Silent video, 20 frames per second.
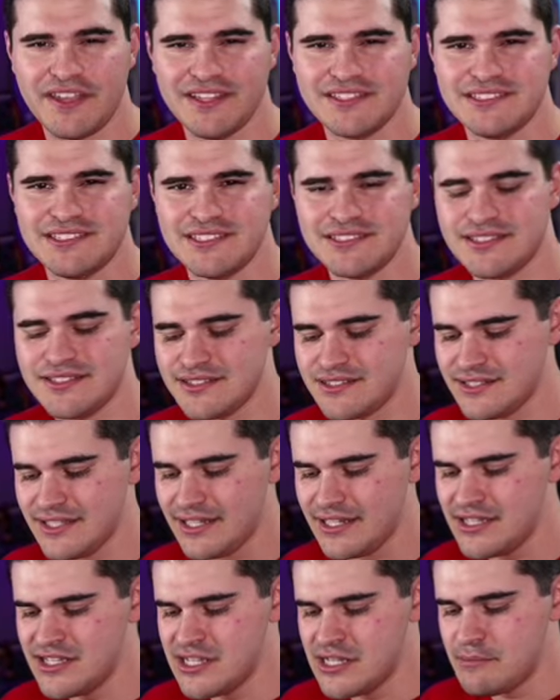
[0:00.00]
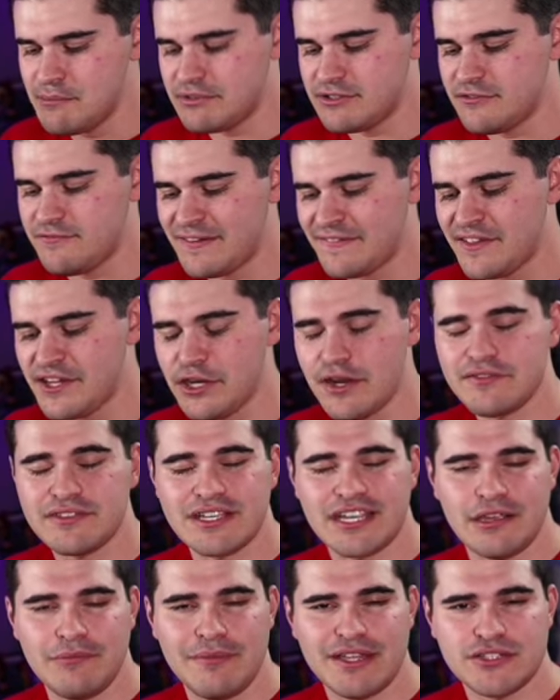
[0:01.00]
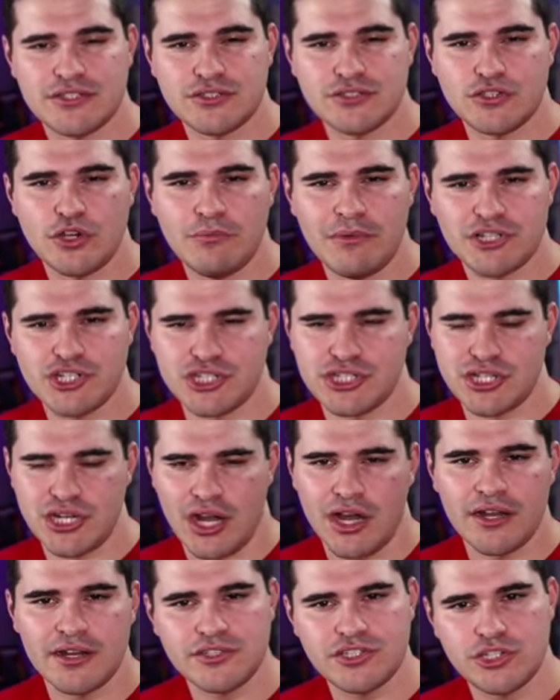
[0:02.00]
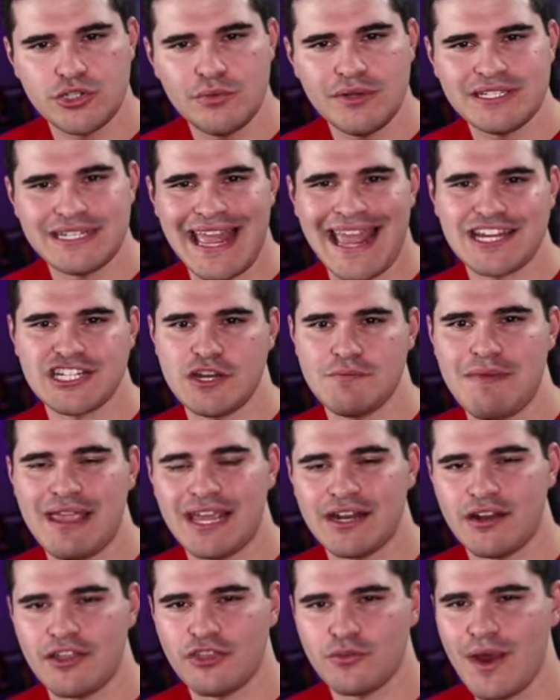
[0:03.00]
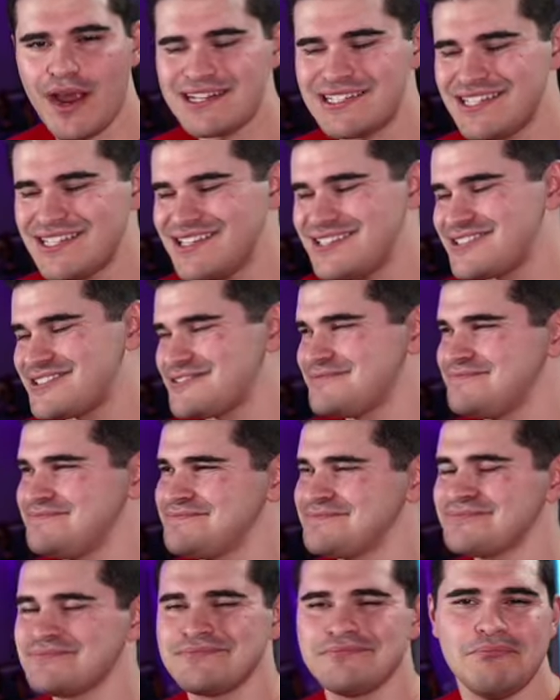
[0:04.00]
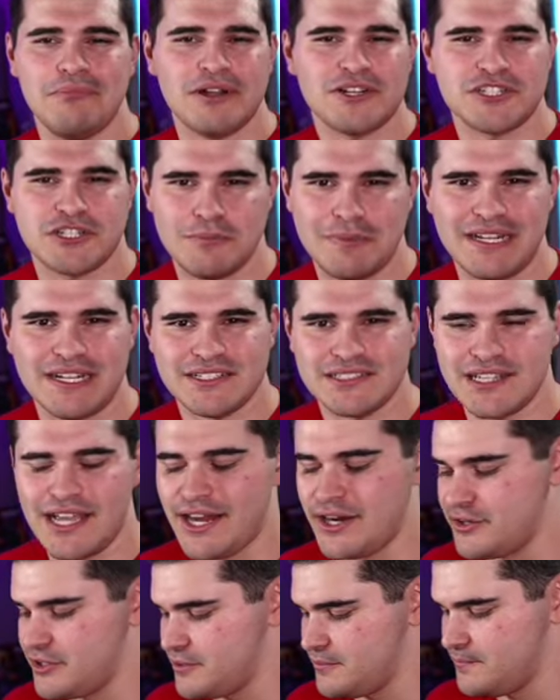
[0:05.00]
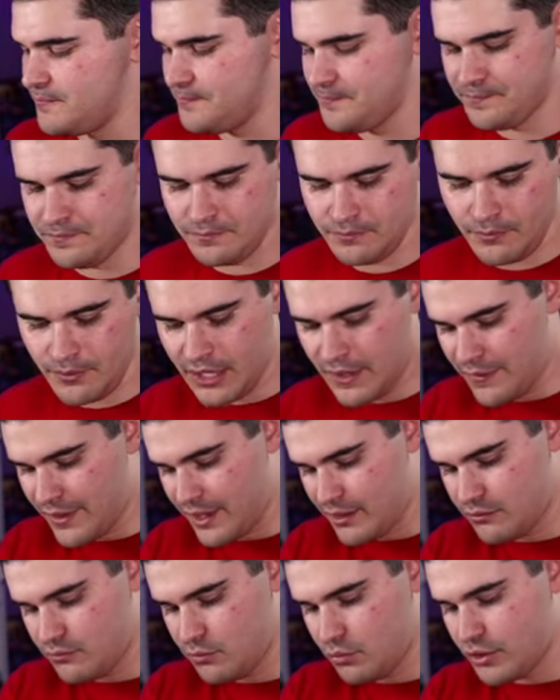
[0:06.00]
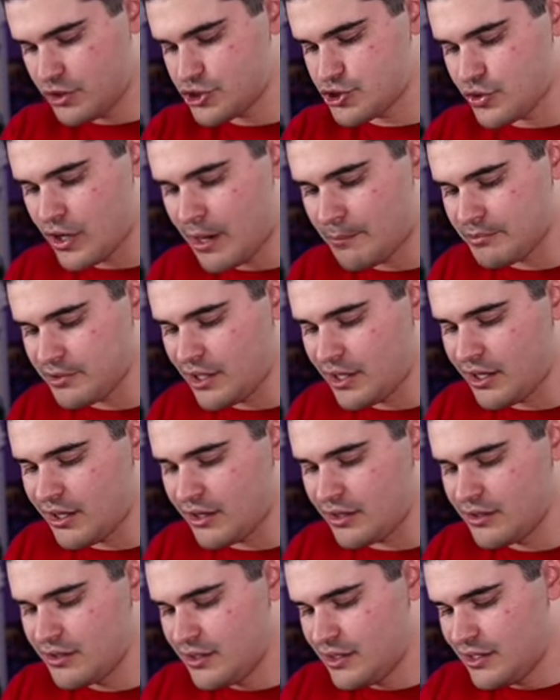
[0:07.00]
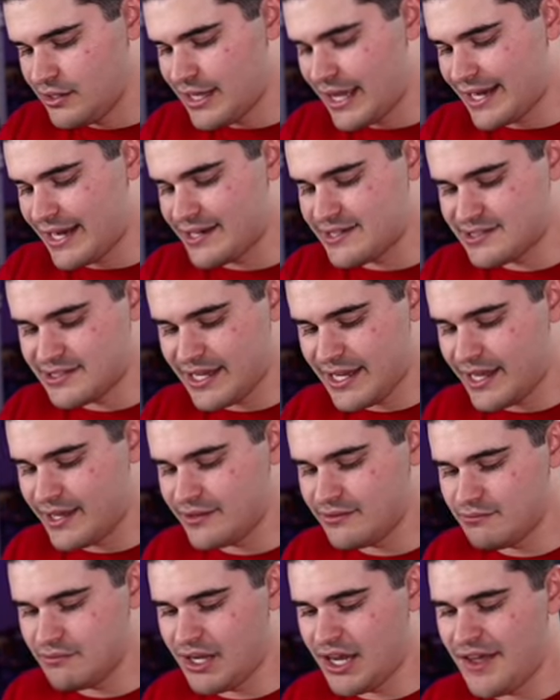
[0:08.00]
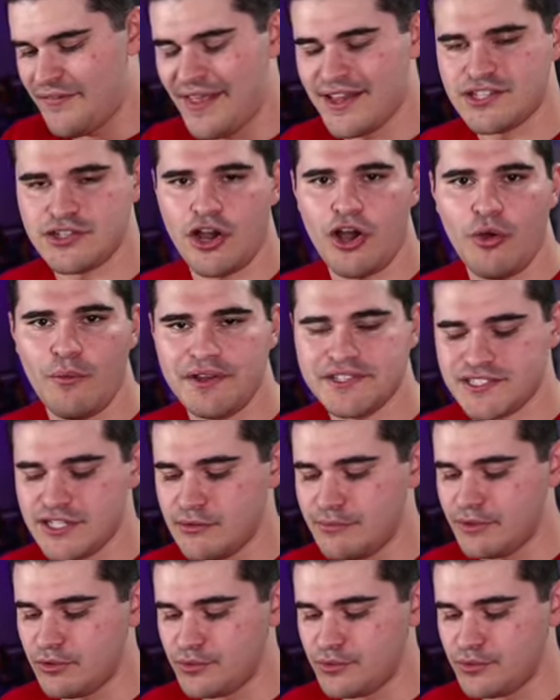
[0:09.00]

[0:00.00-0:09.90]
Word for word: consistency, but the fact that you have to commit so much Don to it to actually make it a threat is much to be desired. And then one drop law, like I said, uh, that's always going to be